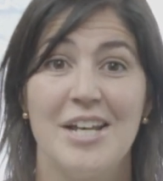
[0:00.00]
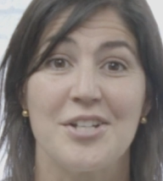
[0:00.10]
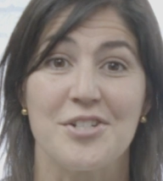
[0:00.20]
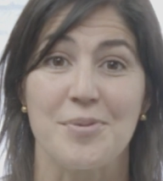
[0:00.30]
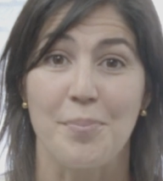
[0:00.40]

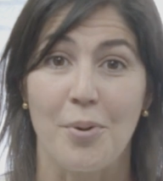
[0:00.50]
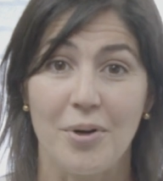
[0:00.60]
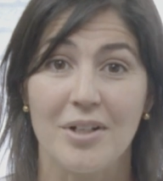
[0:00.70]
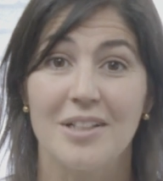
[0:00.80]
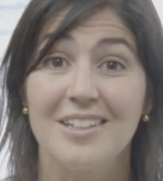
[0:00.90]
To
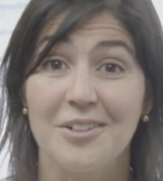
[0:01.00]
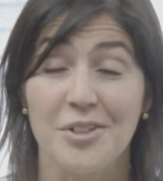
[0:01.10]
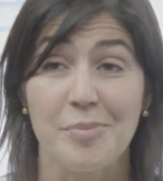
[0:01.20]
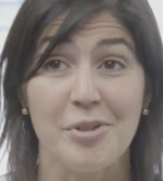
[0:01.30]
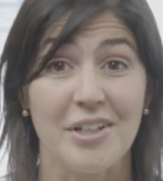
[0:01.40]
support clear
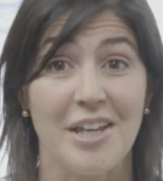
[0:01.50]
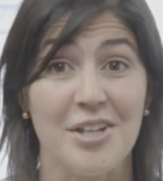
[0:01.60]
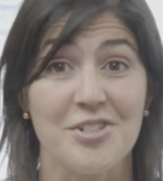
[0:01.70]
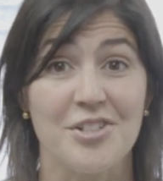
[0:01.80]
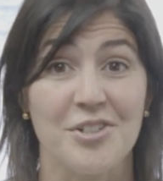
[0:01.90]

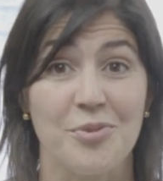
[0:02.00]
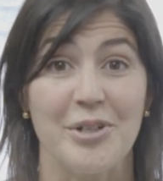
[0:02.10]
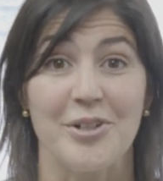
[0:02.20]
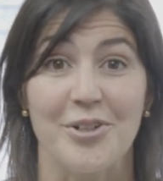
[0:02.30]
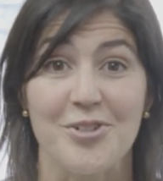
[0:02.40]
communication,
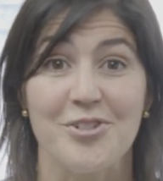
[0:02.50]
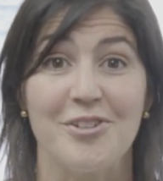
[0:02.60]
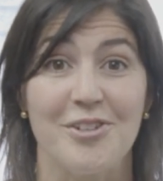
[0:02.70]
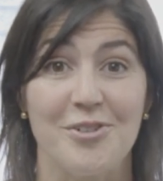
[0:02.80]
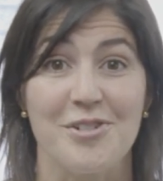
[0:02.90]
we urge you
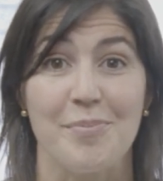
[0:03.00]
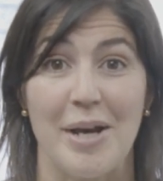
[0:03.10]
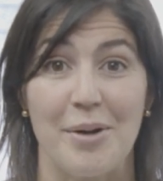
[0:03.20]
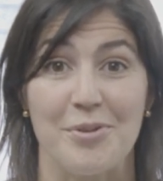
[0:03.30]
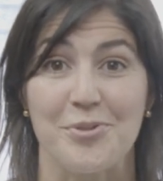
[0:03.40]
to use the
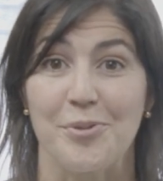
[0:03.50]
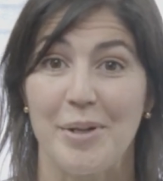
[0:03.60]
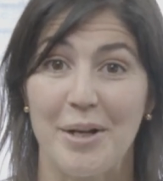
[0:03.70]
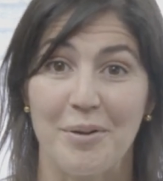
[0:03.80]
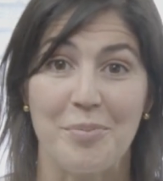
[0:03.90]
PowerSchool
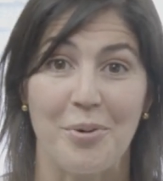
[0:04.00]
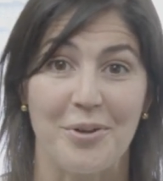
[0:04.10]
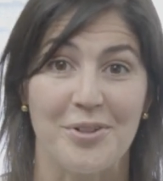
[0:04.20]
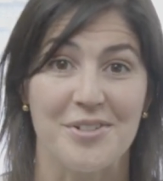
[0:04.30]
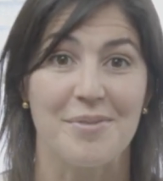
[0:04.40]
Parent
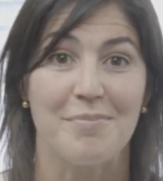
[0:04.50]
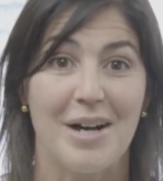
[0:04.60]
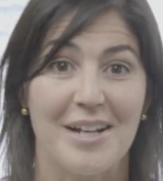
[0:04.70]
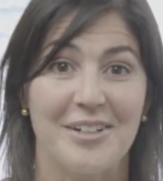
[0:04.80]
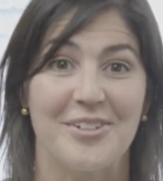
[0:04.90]
Portal to
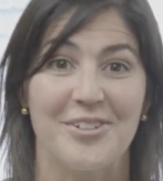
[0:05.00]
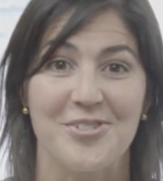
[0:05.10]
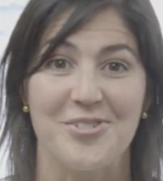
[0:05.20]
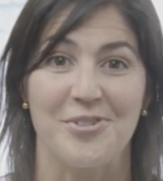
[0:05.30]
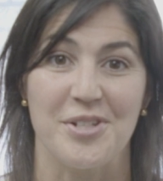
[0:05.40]
monitor your
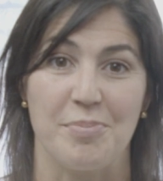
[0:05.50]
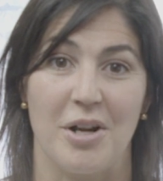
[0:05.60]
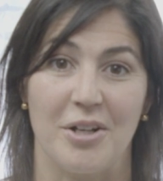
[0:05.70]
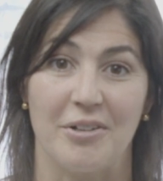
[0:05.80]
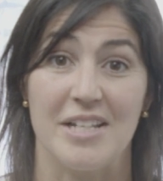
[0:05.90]
students'
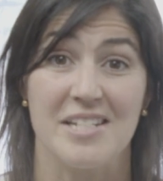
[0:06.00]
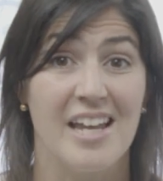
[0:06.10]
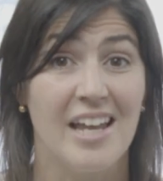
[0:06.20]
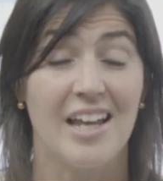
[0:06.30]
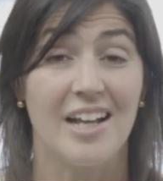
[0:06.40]
progress
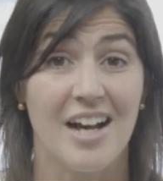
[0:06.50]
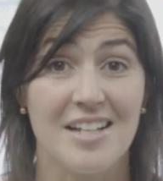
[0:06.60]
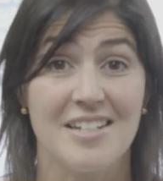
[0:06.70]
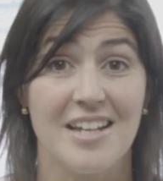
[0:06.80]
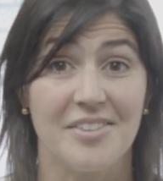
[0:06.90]
and
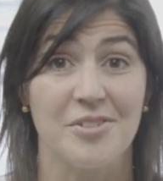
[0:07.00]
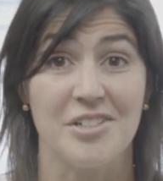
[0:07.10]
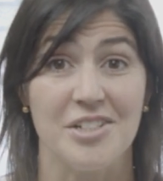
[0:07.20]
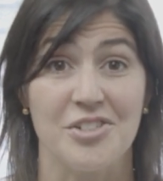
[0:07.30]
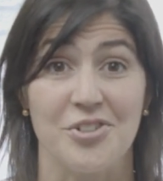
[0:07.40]
contact their
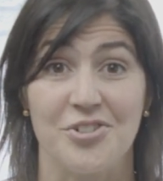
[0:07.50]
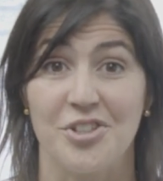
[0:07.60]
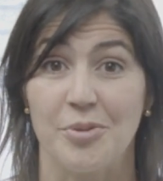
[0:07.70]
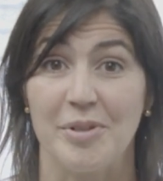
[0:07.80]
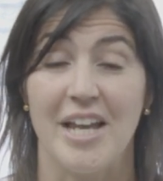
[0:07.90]
teacher should
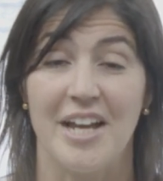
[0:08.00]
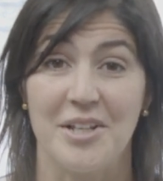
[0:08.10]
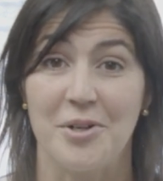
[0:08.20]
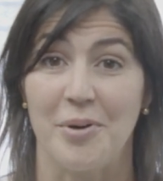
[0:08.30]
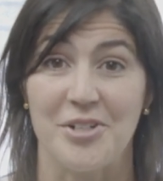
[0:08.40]
there be
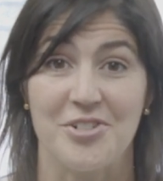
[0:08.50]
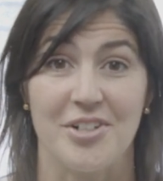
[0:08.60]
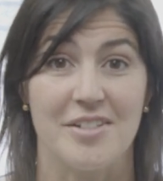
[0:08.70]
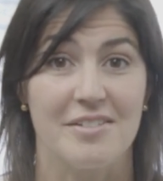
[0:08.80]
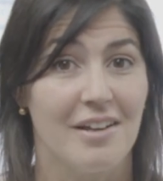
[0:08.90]
any
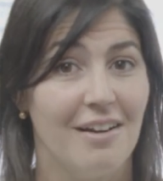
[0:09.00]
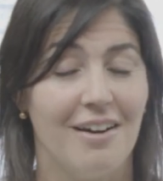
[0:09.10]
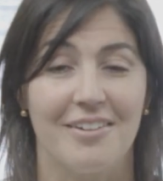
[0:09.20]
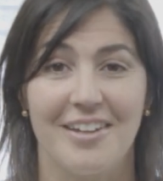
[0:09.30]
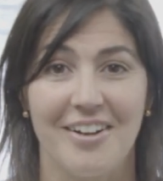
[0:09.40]
questions.
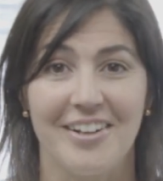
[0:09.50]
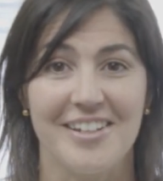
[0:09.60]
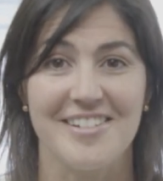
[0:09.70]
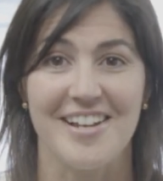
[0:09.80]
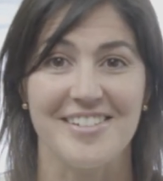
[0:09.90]
Our caring
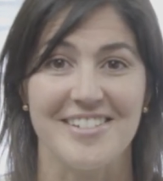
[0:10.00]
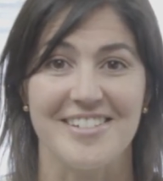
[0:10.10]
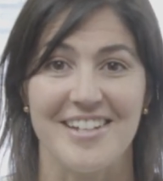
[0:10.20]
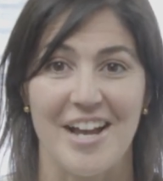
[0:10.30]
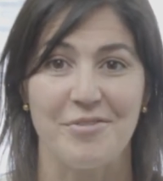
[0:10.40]
and talented
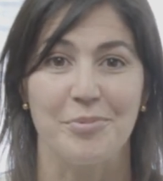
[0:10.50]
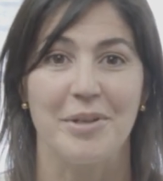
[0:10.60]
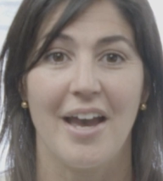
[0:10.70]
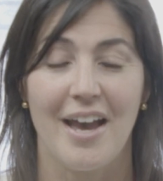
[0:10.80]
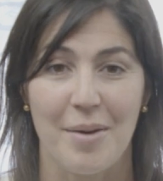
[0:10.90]
staff will
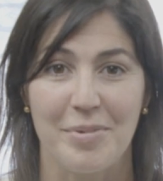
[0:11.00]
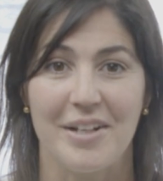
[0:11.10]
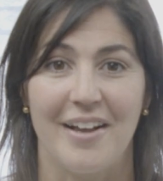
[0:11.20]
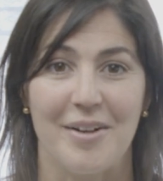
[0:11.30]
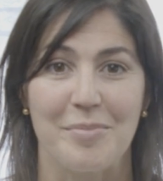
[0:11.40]
be happy
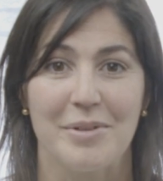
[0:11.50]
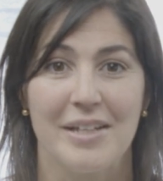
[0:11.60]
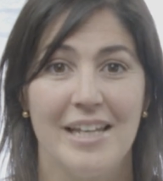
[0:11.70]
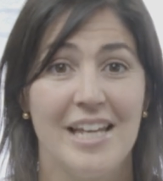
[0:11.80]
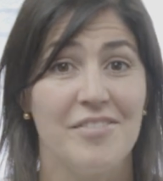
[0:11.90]
to help.
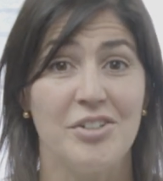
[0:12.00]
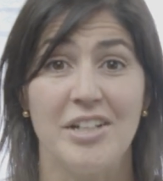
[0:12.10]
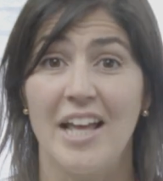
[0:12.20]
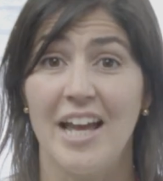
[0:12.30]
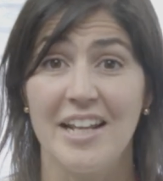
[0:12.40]
If you
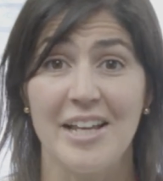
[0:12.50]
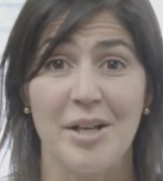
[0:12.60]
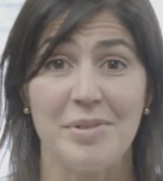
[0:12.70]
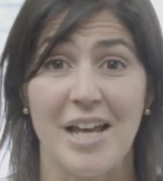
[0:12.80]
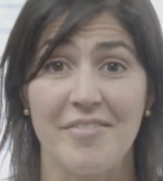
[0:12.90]
need any
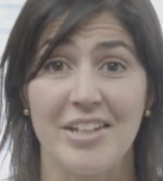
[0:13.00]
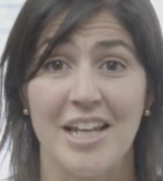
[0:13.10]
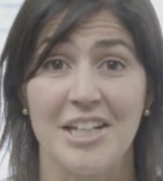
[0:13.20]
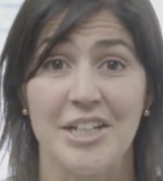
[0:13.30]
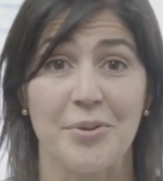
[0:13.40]
help
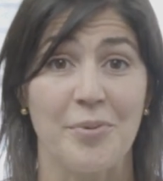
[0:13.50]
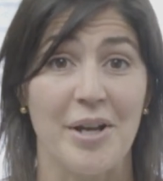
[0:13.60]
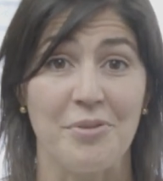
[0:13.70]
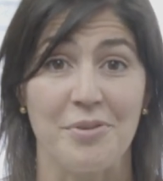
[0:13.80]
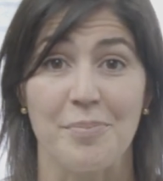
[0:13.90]
navigating your
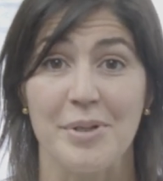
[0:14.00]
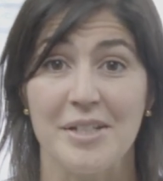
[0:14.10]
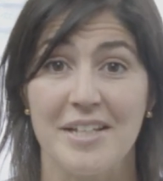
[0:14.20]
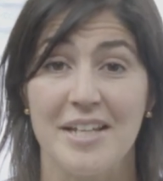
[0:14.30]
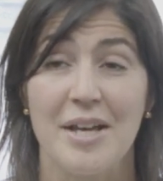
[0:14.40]
way through the
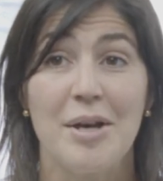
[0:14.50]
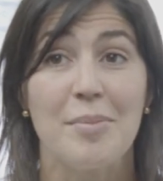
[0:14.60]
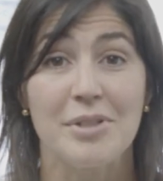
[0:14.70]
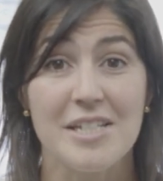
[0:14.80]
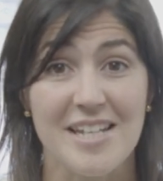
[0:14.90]
building,
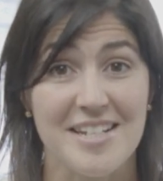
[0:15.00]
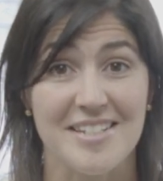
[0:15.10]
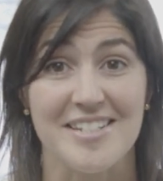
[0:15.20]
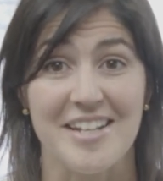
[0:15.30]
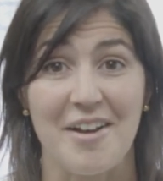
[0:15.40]
please ask
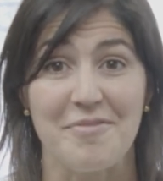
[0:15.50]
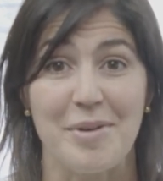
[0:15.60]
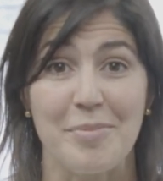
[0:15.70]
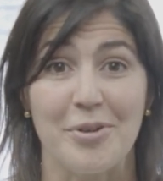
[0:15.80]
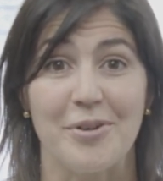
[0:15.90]
a staff
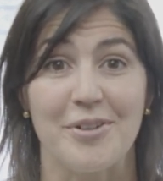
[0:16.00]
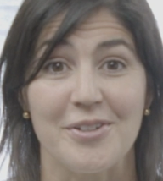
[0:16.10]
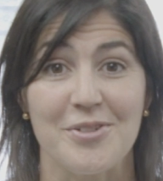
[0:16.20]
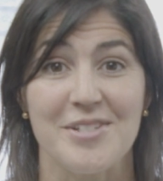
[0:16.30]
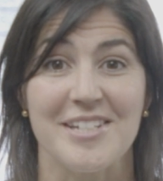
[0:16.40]
member or
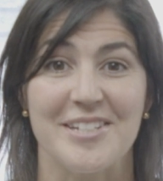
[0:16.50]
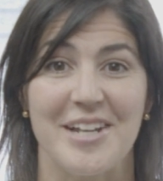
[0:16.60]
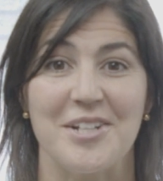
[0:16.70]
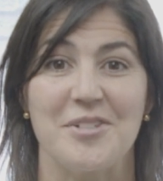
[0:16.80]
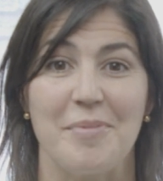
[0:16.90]
use the
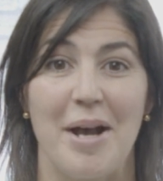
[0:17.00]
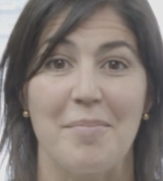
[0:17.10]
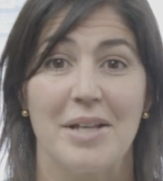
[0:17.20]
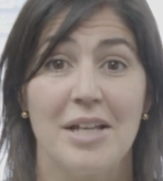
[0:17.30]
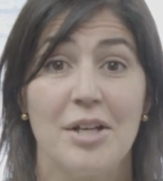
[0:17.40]
attached map.
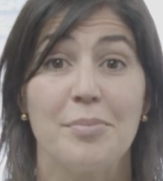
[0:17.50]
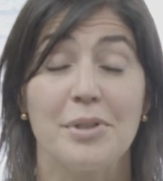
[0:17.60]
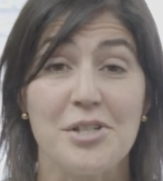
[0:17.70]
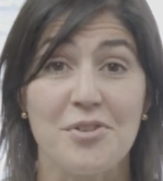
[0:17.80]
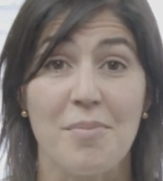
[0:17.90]

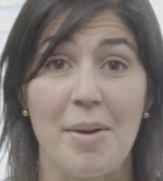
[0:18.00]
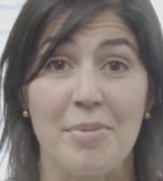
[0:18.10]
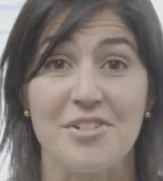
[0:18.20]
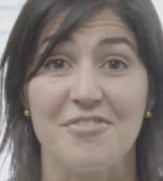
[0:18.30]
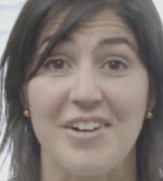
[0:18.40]
Please
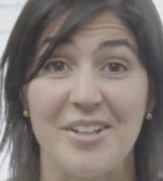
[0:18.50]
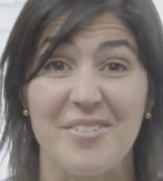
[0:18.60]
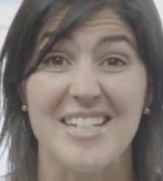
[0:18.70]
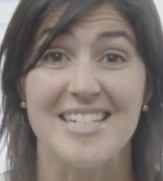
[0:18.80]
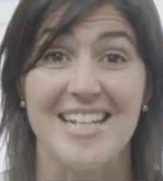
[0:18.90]
remember to follow
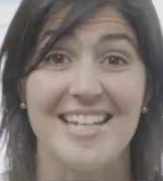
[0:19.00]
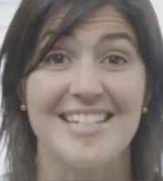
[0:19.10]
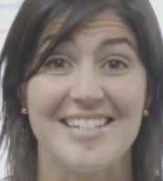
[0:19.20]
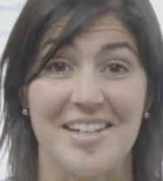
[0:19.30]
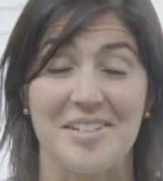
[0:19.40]
the Day
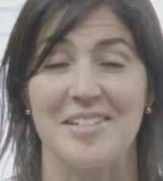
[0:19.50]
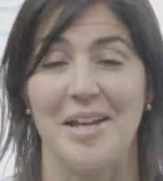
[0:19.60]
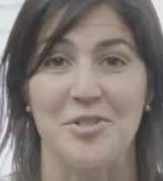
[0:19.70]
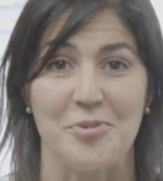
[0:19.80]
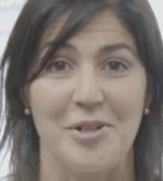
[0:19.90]
6
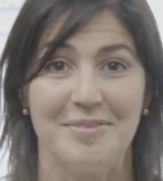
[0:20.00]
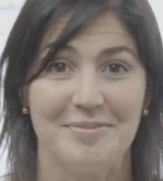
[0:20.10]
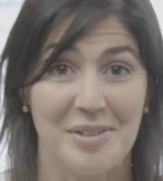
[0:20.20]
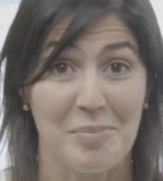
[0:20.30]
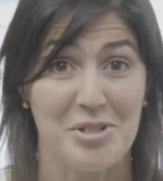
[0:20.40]
schedule.
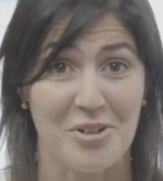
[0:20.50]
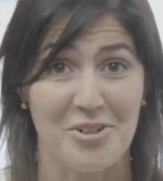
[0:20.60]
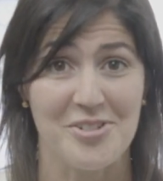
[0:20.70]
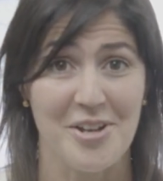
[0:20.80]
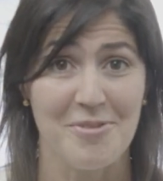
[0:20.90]
Mr.
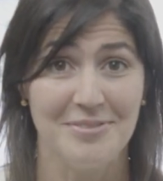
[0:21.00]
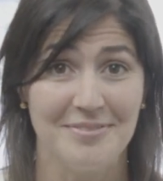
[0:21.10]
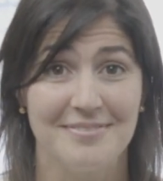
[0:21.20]
Urso?